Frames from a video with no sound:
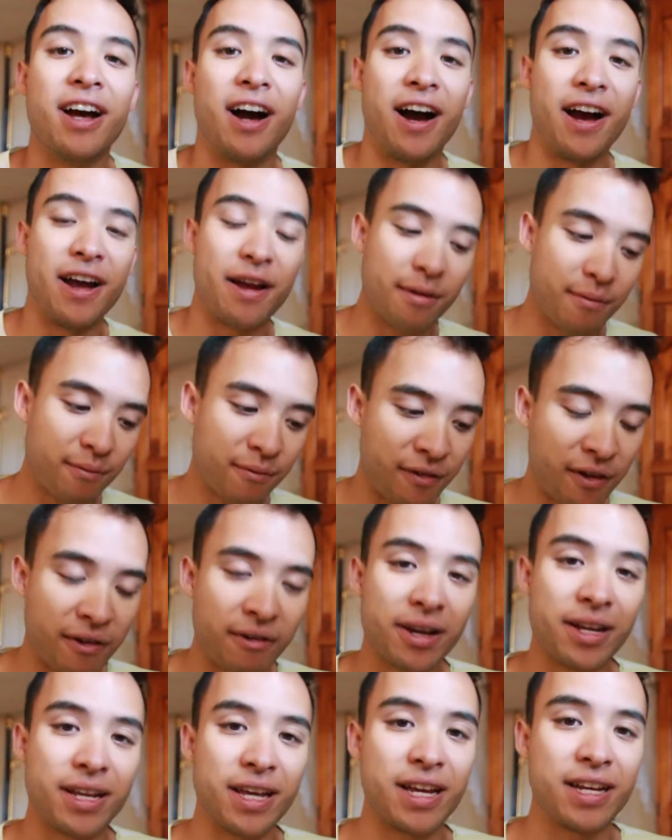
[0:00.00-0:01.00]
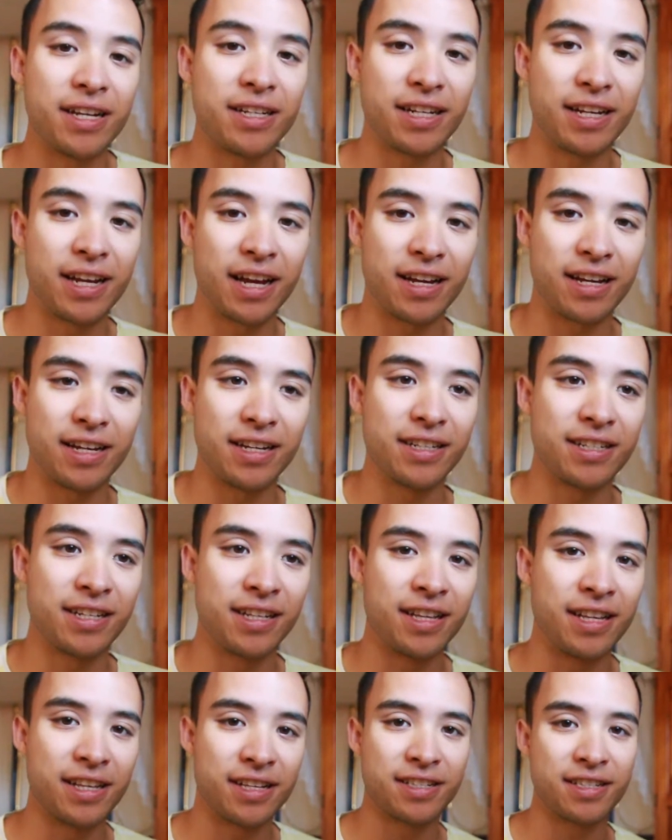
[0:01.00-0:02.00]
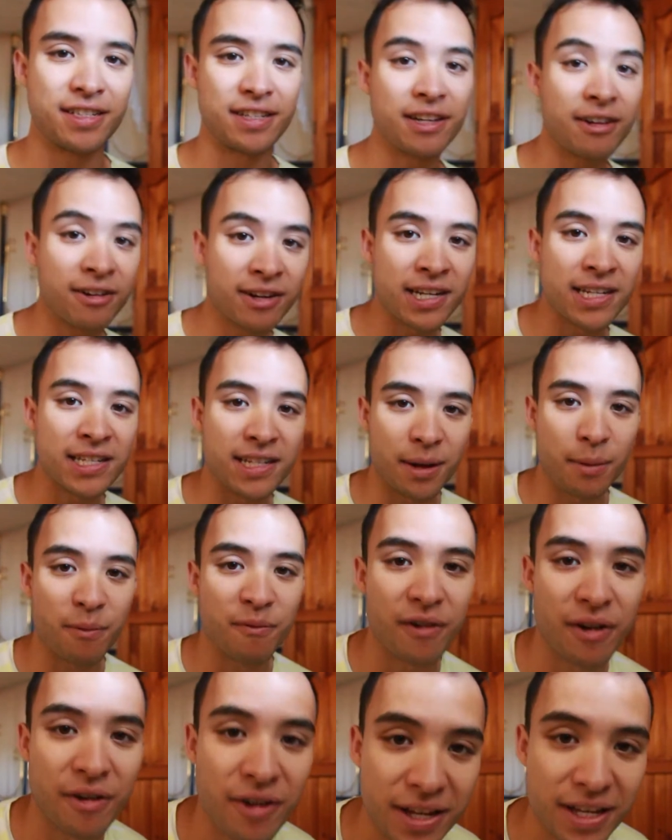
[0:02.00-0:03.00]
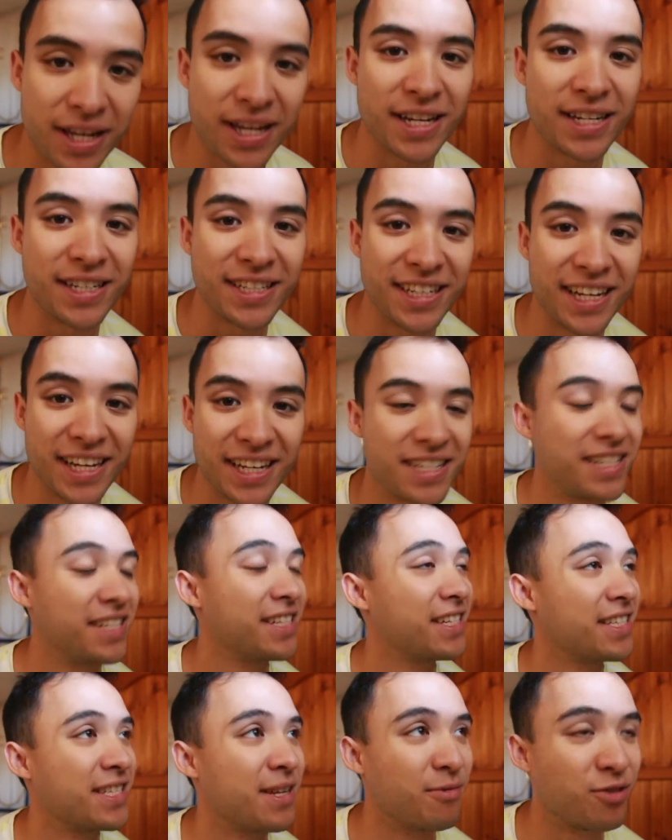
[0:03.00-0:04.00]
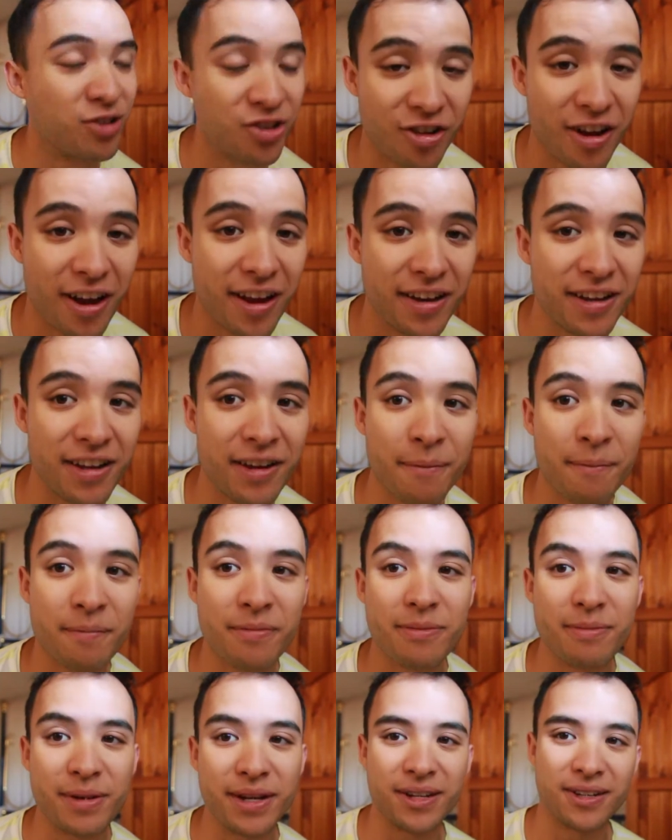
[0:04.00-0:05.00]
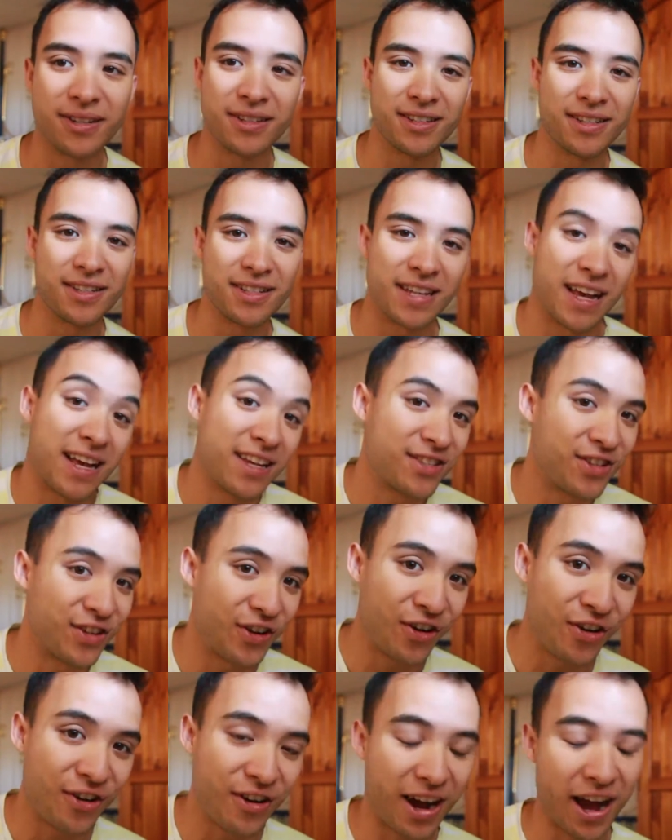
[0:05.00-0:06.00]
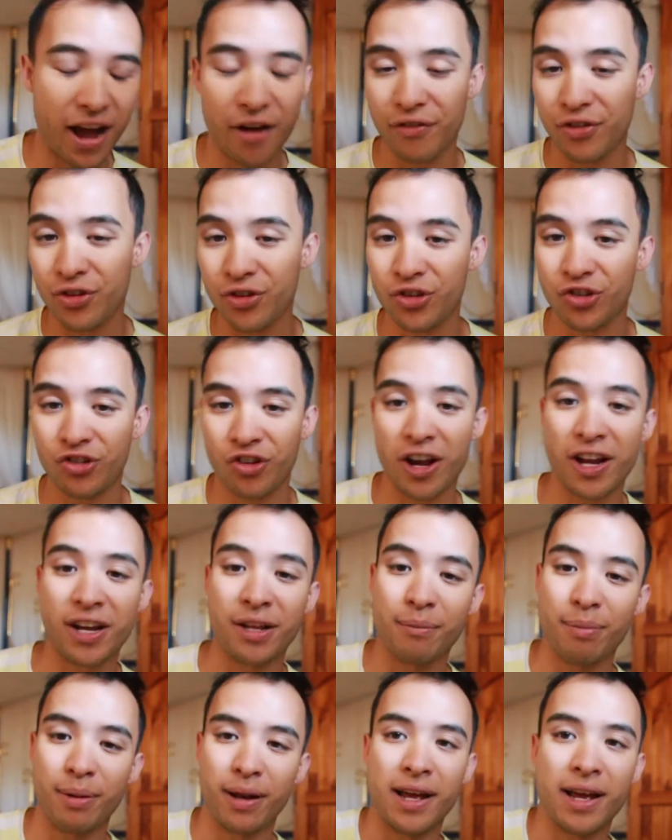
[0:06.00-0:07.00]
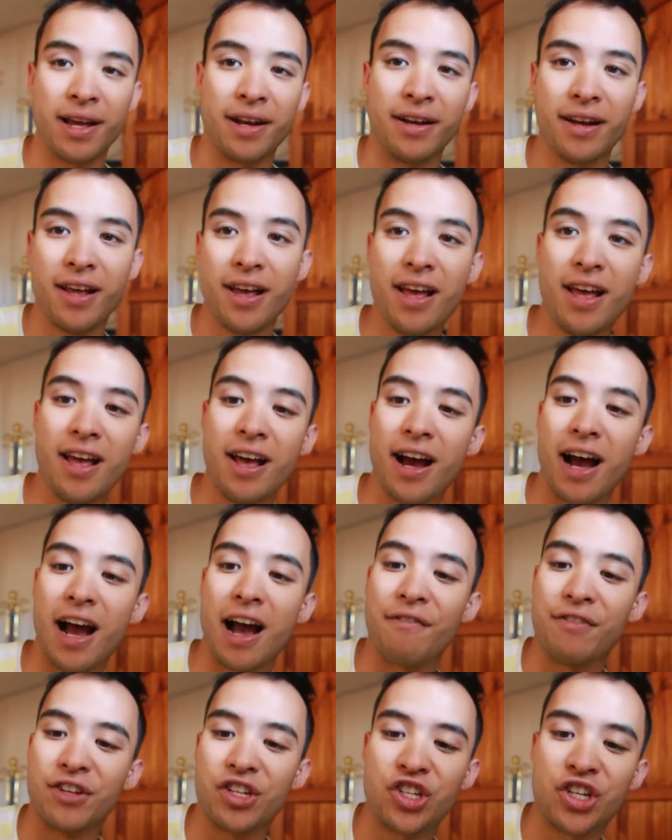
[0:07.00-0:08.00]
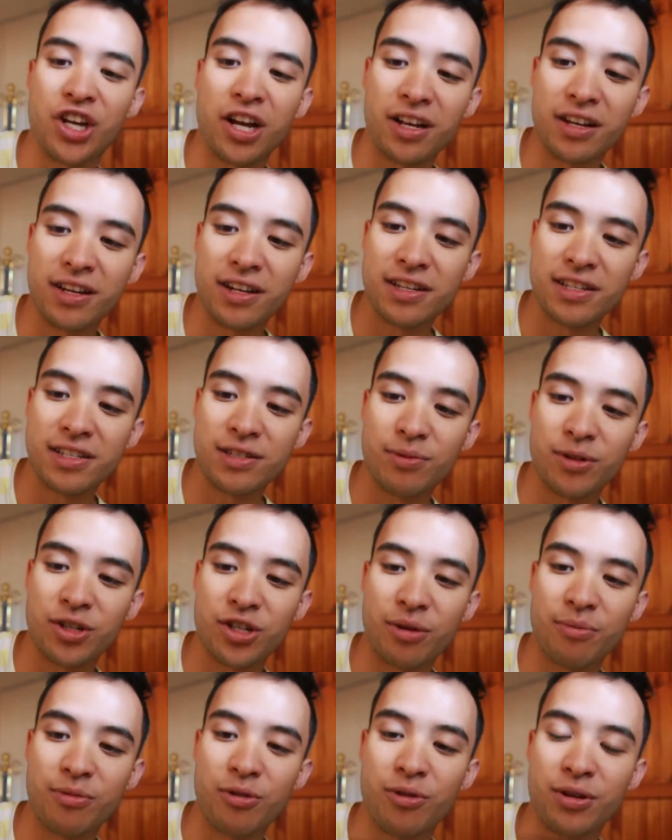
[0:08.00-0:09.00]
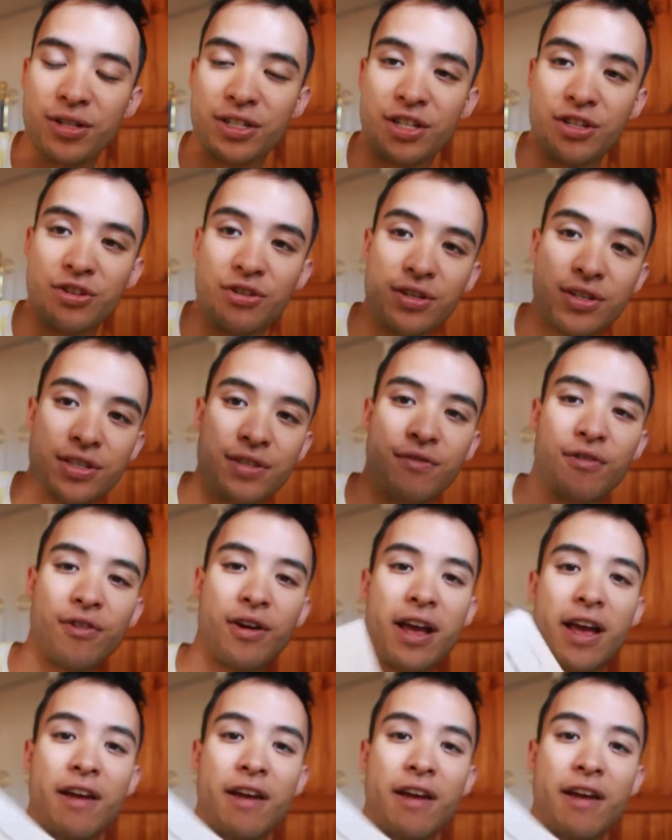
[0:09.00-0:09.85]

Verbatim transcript: I am very keen to get into this series, I'm very keen to get into some trading because as you know I have a new trading plan, I have a checklist which I'm going to use for